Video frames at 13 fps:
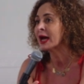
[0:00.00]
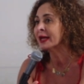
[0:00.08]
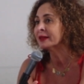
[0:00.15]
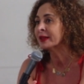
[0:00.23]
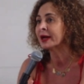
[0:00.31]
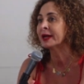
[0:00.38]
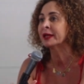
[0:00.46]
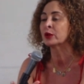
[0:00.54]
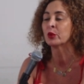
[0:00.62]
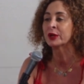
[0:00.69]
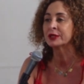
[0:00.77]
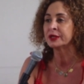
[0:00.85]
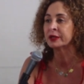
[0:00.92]
I like,
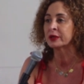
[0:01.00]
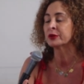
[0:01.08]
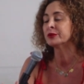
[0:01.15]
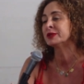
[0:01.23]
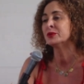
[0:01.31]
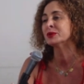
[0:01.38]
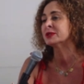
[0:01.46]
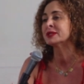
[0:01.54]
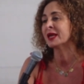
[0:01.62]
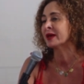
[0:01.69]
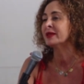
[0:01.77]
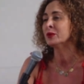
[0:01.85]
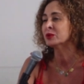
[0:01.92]
what you know. It was
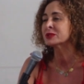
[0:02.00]
yeah, it